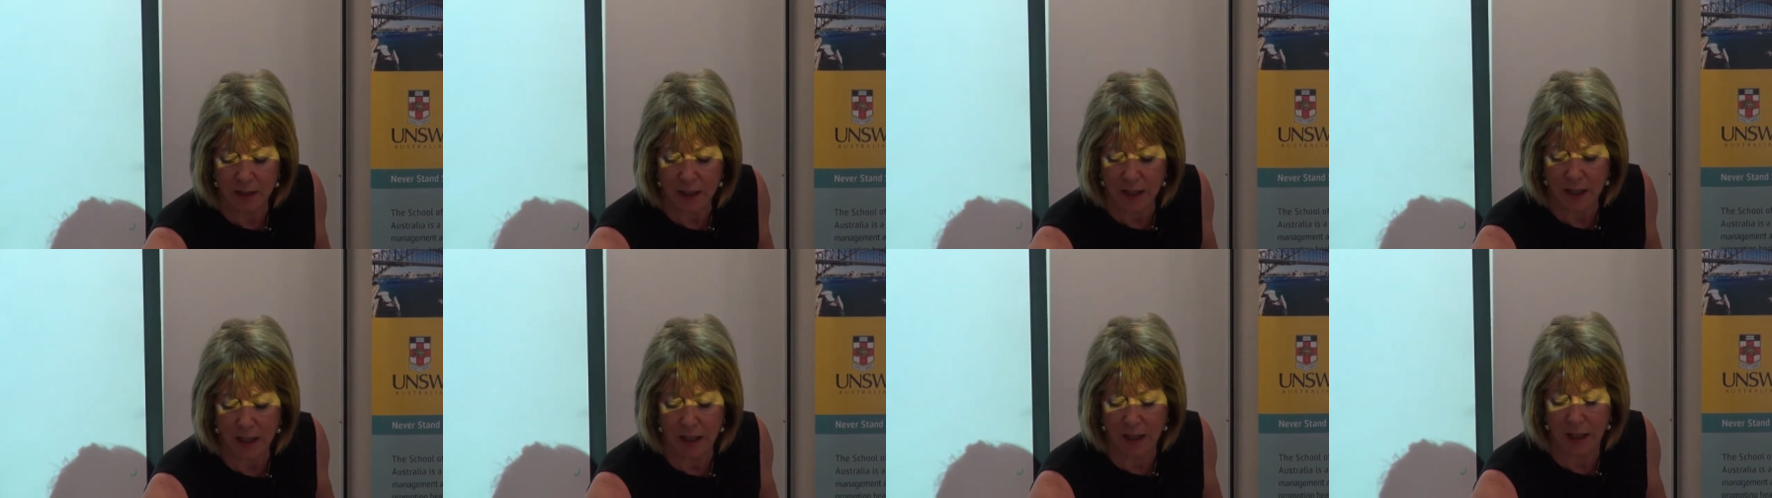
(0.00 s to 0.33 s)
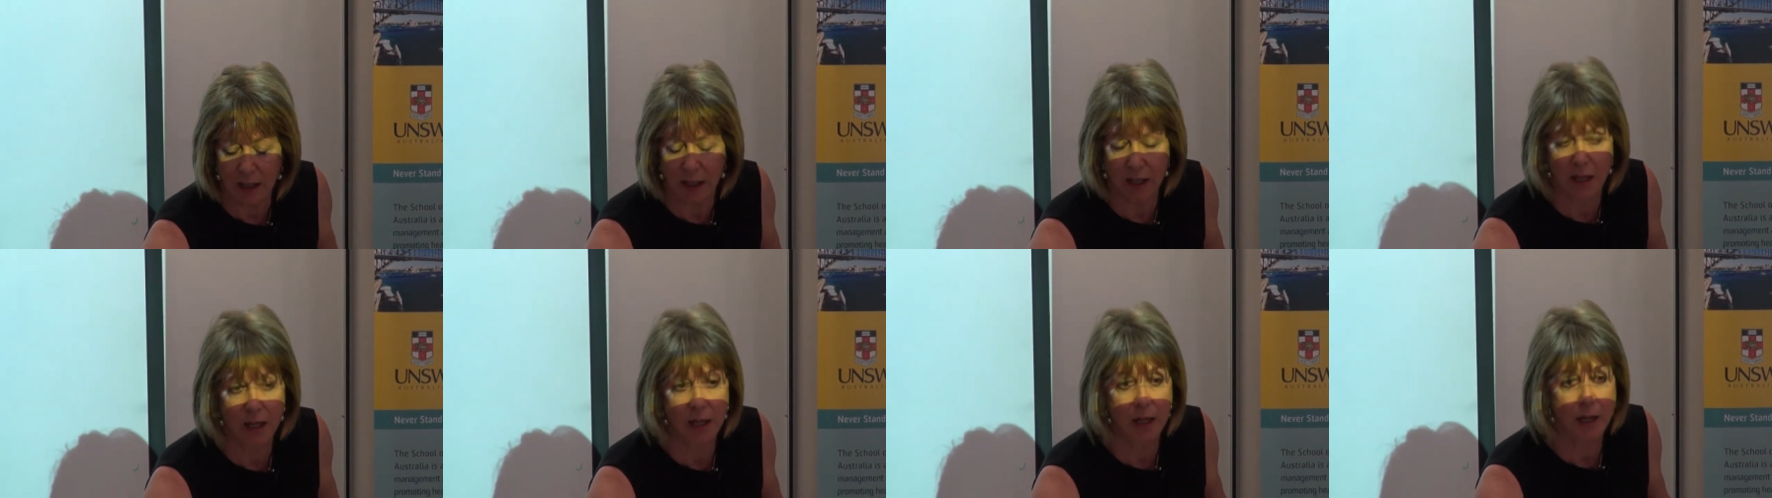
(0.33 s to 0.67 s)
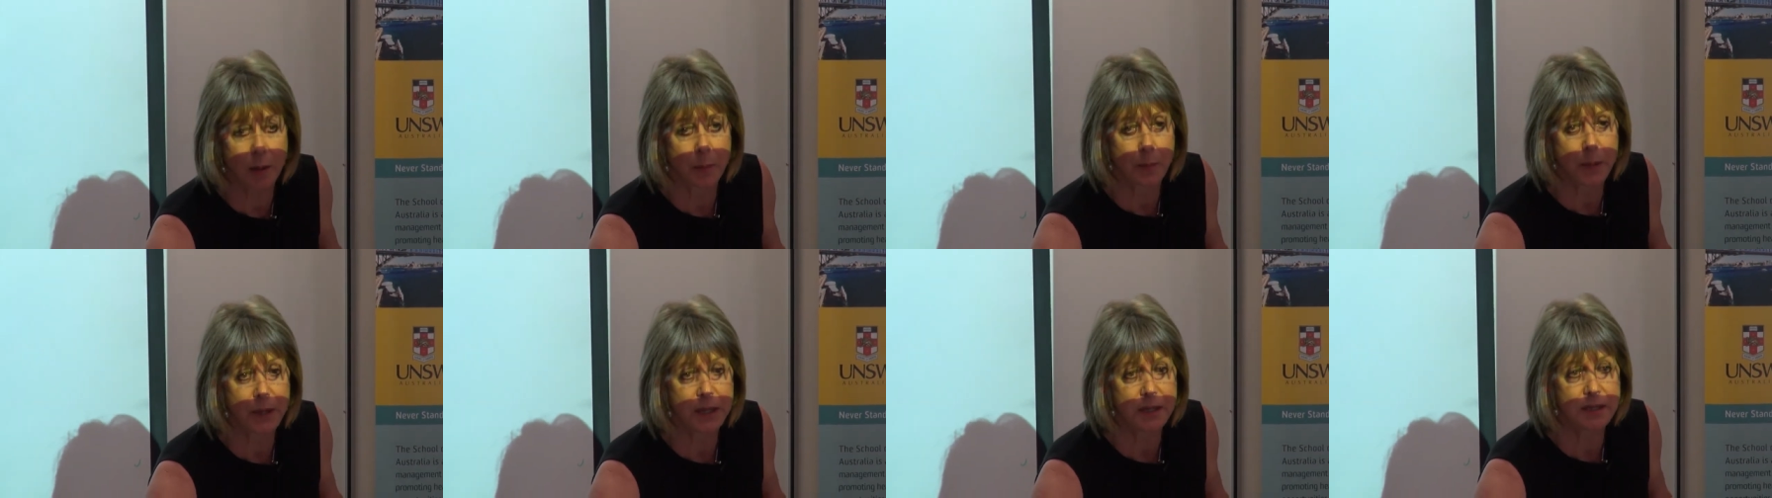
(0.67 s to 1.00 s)
uh,
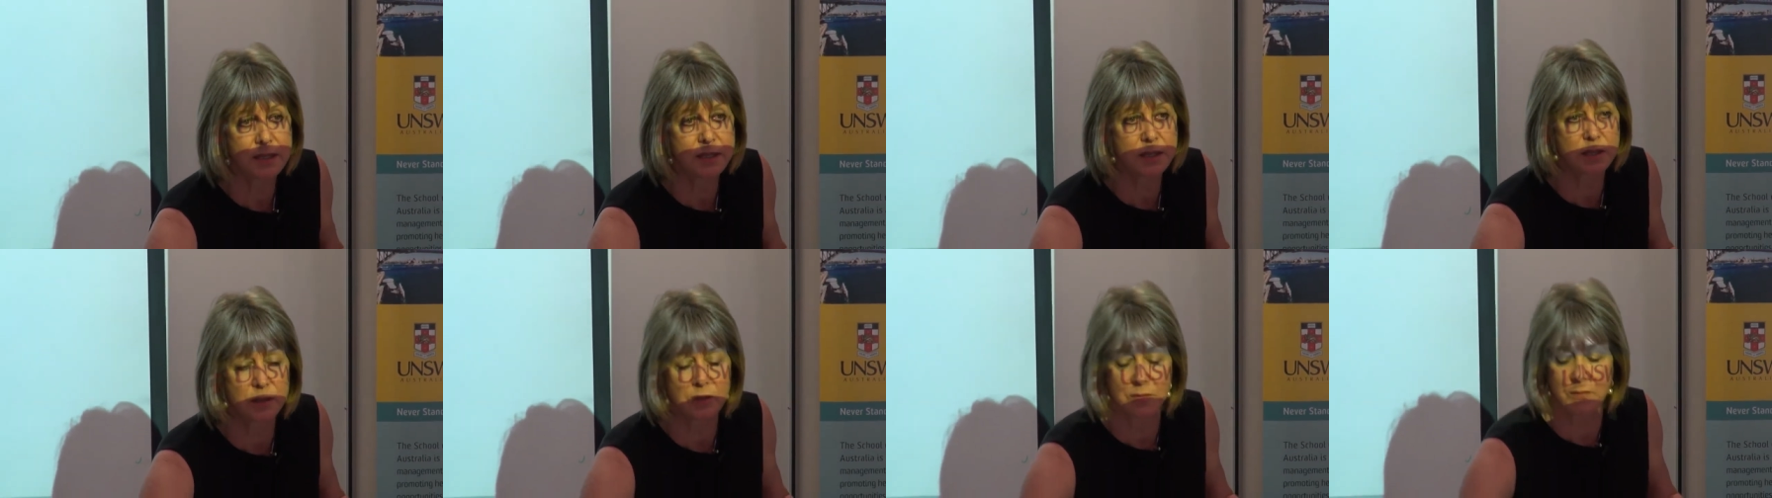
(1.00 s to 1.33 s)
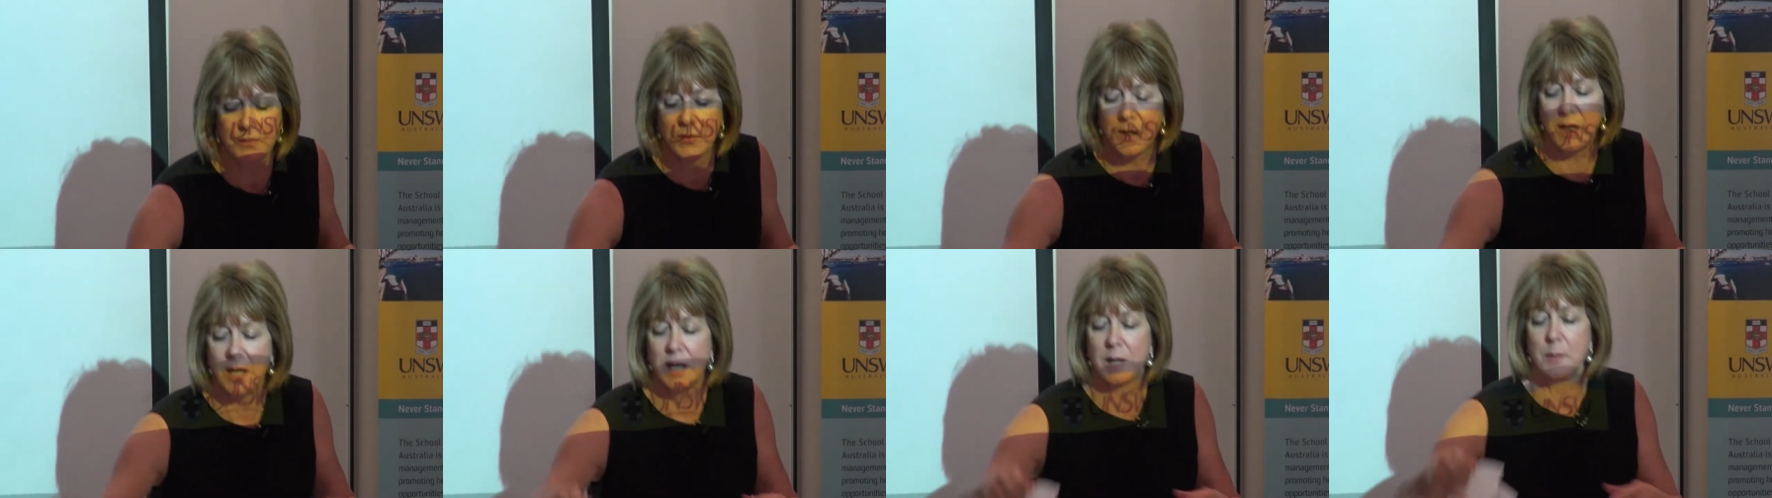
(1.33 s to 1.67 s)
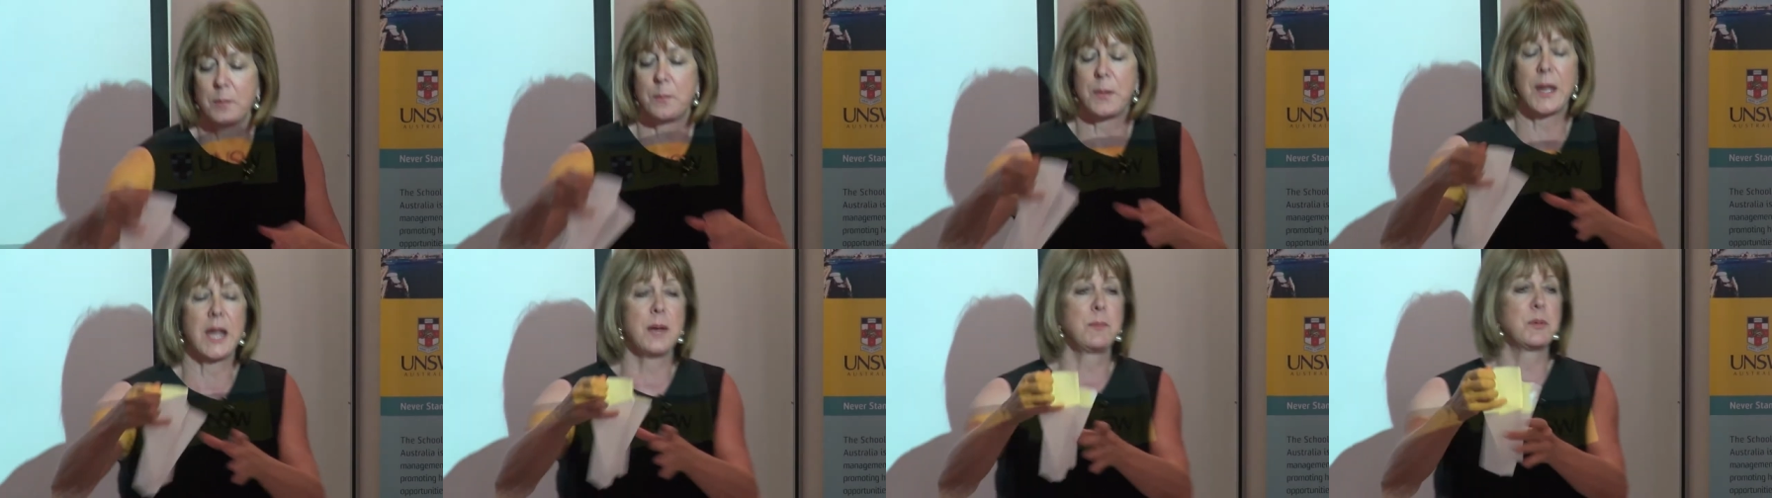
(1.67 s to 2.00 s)
a piece of uh,
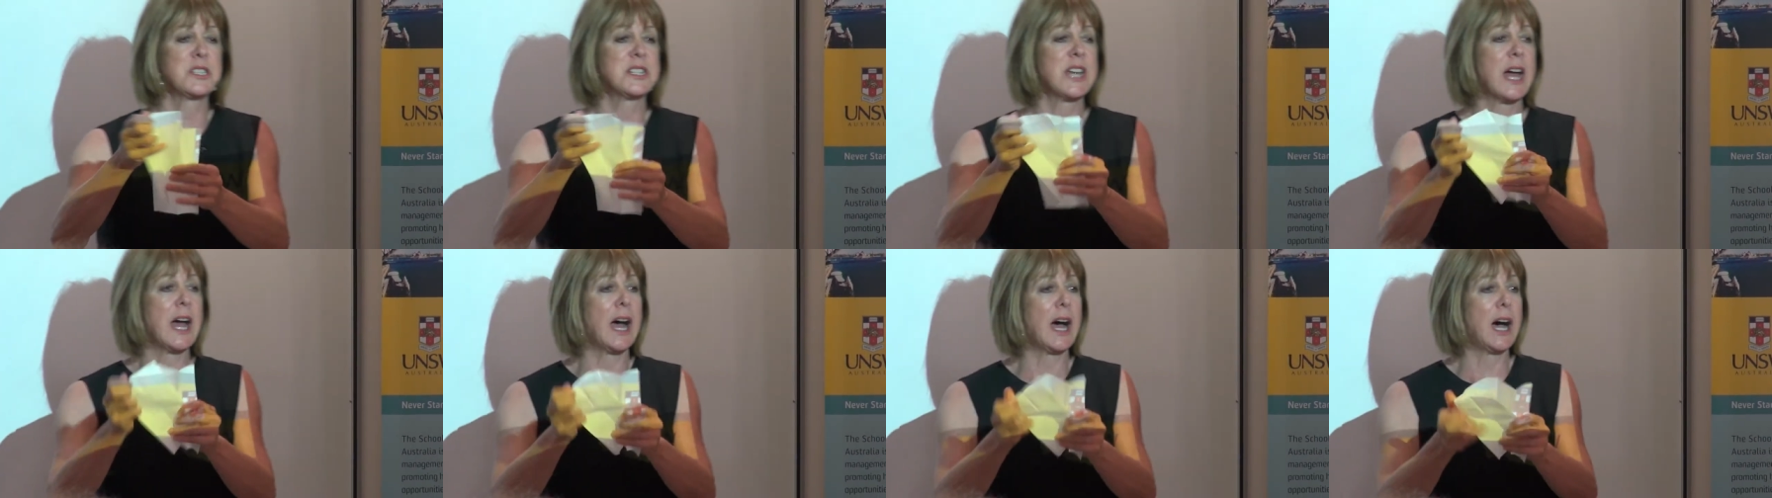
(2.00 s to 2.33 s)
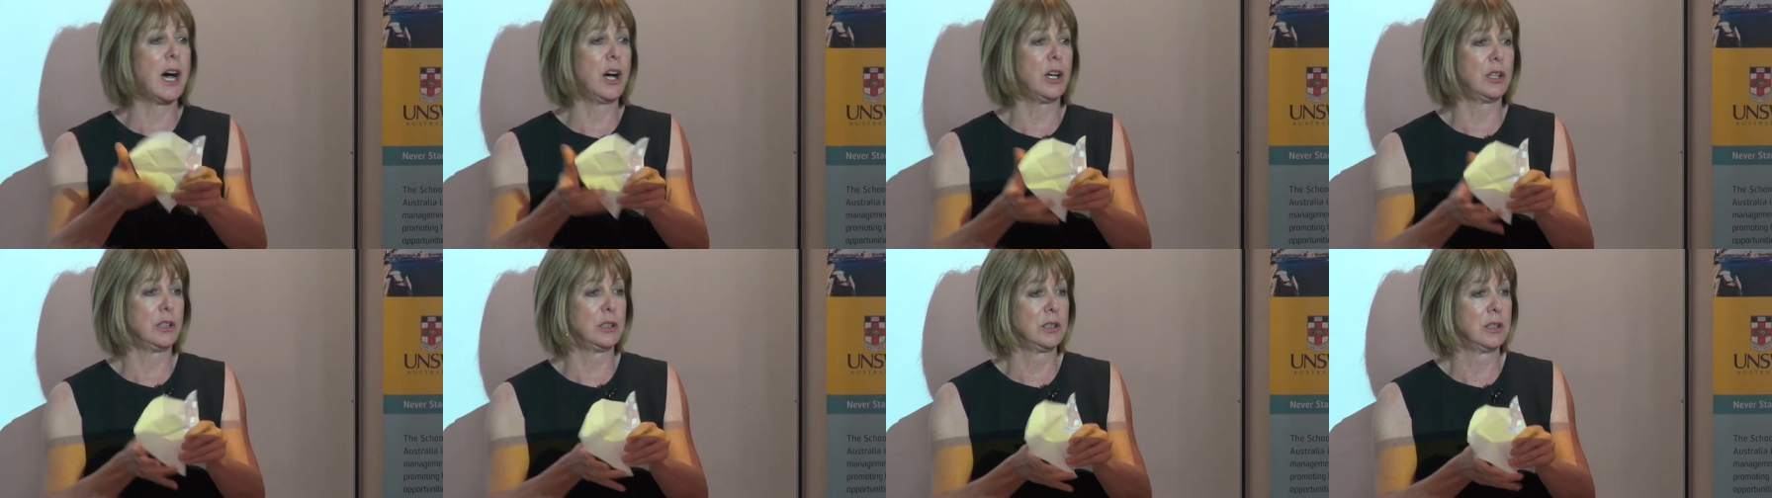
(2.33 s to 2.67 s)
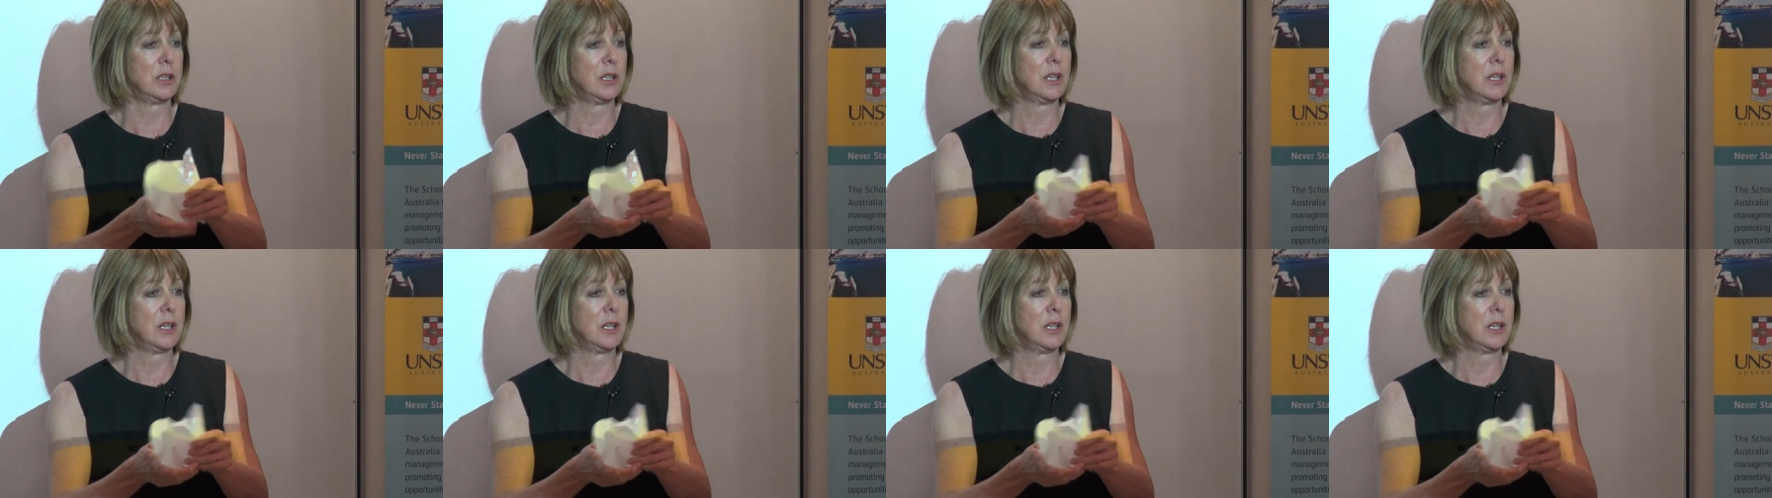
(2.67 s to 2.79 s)
paper towel